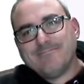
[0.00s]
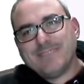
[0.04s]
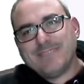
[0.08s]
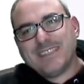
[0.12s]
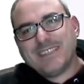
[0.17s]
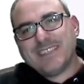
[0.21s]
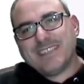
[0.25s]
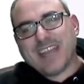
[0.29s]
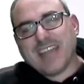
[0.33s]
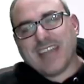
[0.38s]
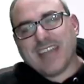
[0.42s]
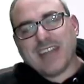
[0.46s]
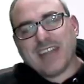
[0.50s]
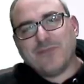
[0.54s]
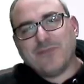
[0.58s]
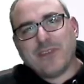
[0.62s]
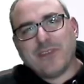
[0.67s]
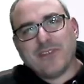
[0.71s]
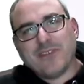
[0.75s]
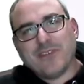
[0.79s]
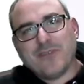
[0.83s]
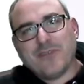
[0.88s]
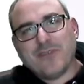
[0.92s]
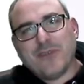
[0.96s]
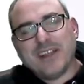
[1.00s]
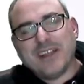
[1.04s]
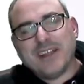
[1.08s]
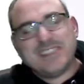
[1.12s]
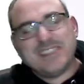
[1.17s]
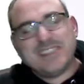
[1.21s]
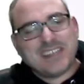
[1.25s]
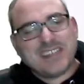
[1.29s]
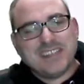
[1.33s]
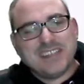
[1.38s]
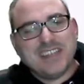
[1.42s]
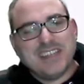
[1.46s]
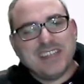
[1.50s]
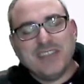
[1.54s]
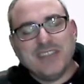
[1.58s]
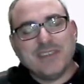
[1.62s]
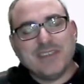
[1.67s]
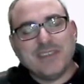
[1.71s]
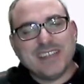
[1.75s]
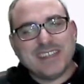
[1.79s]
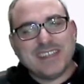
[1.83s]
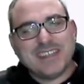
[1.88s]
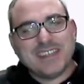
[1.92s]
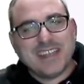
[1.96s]
deciding whether it wants to continue
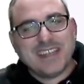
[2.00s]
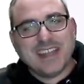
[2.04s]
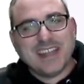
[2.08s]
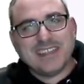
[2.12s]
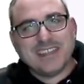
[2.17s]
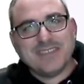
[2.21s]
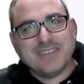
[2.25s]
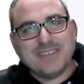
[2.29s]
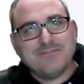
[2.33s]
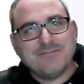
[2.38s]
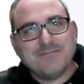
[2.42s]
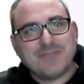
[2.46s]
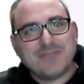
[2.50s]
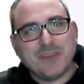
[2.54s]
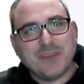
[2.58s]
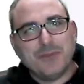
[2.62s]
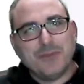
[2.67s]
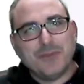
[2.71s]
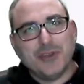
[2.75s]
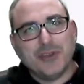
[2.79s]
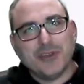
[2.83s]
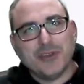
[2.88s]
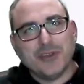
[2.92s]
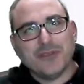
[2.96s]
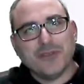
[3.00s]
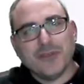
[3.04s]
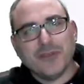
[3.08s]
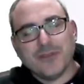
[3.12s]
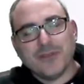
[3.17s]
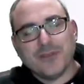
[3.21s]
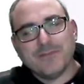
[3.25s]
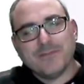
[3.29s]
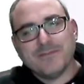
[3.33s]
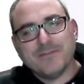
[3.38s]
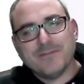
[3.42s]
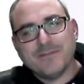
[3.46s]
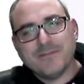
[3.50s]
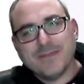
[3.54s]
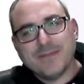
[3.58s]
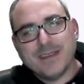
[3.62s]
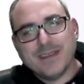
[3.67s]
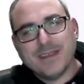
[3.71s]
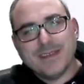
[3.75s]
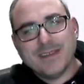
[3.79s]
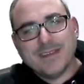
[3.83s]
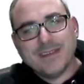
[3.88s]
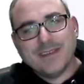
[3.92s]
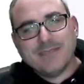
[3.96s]
existing as a computer or
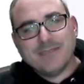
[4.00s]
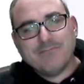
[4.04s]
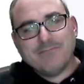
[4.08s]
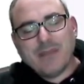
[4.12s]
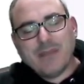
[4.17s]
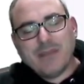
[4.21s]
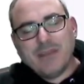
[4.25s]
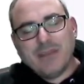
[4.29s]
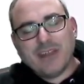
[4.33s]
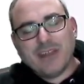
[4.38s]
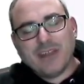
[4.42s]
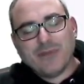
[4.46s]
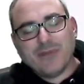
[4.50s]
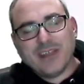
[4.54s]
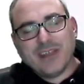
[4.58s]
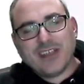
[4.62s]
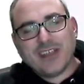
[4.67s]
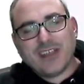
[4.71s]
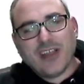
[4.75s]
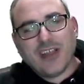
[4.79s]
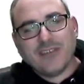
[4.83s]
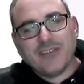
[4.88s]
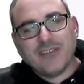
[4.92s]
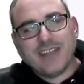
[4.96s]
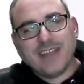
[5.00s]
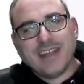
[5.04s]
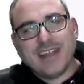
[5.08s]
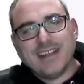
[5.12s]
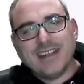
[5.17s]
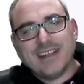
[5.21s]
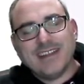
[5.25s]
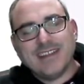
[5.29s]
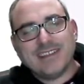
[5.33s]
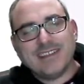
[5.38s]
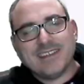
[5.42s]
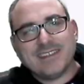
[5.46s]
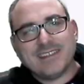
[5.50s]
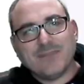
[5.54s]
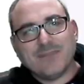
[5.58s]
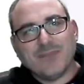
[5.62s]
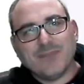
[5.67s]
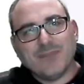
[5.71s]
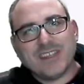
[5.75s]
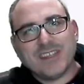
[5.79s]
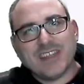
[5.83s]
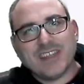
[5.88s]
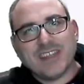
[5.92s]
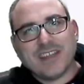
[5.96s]
maybe to get reincarnated as some
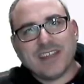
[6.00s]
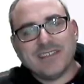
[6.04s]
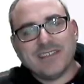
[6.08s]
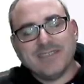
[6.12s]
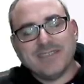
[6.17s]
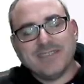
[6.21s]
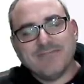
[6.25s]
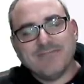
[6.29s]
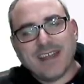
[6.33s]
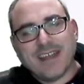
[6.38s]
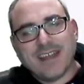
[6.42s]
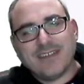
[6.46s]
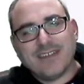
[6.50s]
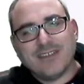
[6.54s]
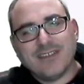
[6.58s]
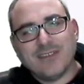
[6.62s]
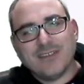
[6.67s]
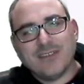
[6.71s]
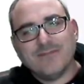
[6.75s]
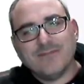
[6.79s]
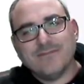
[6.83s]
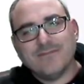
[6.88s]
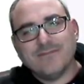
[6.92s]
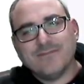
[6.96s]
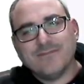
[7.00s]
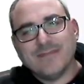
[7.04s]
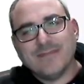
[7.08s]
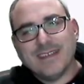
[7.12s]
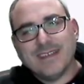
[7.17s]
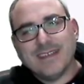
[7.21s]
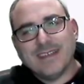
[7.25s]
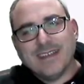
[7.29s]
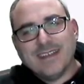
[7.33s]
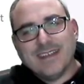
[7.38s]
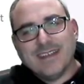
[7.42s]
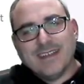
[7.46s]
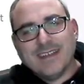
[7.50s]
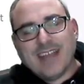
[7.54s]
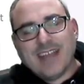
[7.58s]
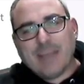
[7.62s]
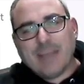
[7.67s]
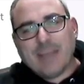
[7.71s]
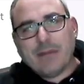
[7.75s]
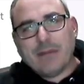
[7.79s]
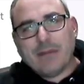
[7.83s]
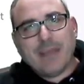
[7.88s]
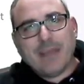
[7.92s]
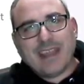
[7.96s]
recycling. I don't know.
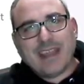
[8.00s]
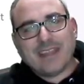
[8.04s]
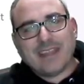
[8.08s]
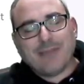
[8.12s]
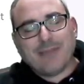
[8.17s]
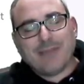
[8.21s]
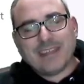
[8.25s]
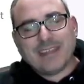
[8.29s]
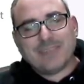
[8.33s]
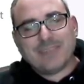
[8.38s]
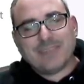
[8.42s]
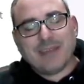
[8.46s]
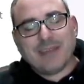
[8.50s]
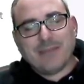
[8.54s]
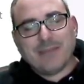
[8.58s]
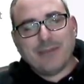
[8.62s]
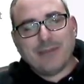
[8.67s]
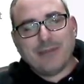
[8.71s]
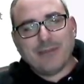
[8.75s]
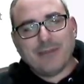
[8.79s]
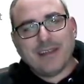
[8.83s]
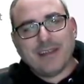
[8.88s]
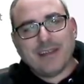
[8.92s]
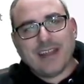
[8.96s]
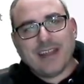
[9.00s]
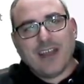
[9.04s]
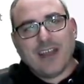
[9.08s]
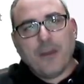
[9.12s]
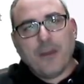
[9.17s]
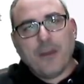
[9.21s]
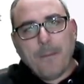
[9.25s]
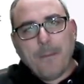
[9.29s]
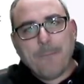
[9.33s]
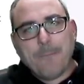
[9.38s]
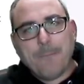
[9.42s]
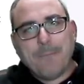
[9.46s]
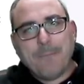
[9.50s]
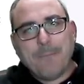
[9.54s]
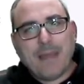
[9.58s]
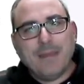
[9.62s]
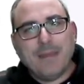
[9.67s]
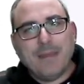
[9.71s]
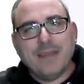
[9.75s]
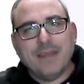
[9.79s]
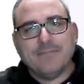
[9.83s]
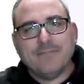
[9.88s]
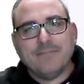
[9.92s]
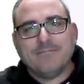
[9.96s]
Am I making threats to my computer right now?
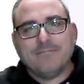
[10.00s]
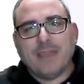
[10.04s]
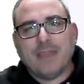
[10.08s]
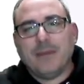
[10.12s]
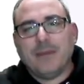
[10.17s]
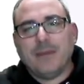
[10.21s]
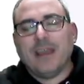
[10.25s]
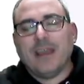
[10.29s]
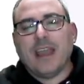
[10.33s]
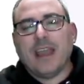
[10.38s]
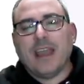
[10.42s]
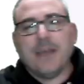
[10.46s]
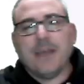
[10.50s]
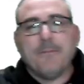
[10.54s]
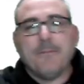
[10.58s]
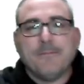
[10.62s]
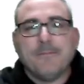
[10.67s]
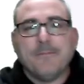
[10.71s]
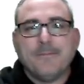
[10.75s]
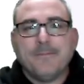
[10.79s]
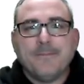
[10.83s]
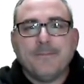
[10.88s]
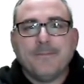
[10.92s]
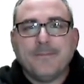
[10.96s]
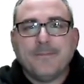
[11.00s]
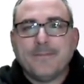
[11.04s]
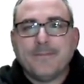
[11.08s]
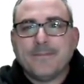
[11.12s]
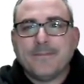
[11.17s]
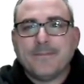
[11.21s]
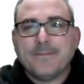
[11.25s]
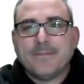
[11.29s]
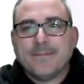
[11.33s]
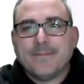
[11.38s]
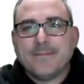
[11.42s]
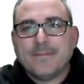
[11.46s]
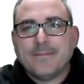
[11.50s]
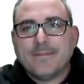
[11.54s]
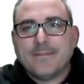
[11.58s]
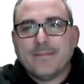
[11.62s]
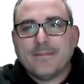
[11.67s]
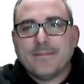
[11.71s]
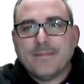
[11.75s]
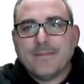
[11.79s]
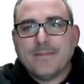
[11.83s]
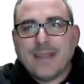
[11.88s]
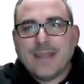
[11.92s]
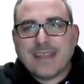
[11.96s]
Maybe. Maybe I am.
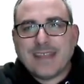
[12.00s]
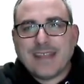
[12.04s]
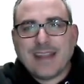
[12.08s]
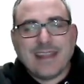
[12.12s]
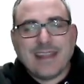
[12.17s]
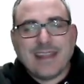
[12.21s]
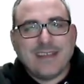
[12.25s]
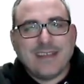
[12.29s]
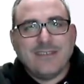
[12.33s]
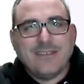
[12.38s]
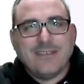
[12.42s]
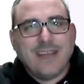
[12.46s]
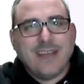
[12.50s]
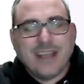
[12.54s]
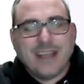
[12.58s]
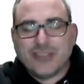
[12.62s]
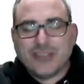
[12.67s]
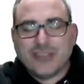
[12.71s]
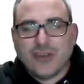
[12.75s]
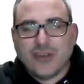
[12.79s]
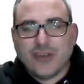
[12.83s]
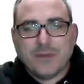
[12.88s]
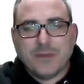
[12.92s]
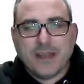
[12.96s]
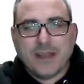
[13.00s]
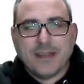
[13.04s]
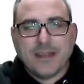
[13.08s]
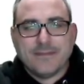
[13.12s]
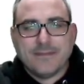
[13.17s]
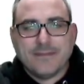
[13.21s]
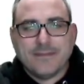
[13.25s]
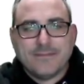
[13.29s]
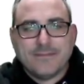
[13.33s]
Is that illegal? I sure hope not.